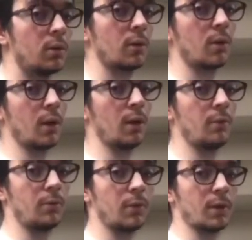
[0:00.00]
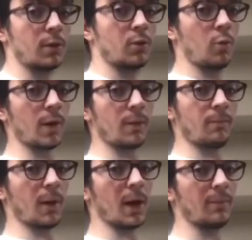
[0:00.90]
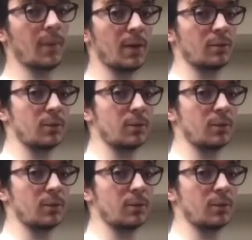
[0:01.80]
And almost like a quick pop out.